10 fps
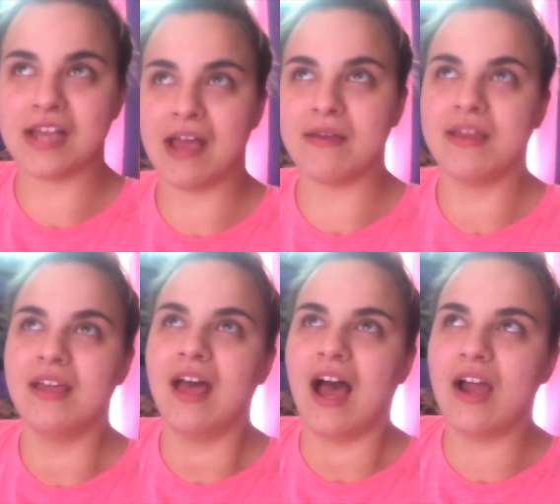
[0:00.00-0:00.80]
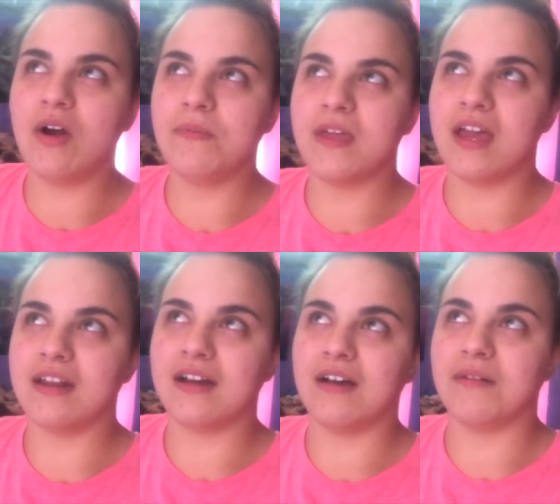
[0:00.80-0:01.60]
I, I hope that
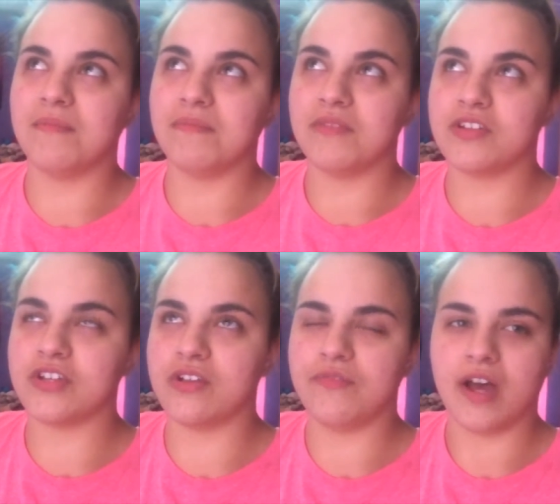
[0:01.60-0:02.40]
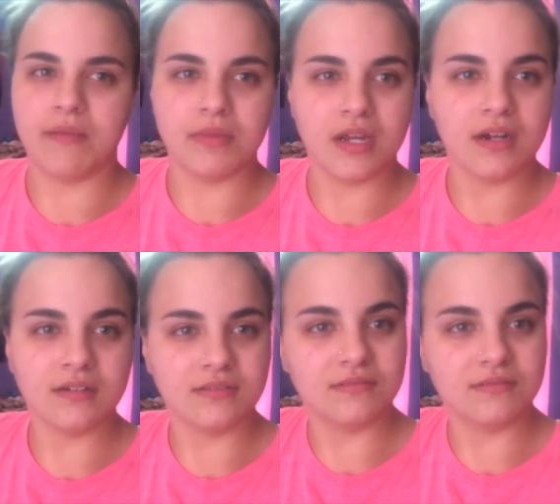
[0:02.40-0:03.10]
um, there's a good vibe there.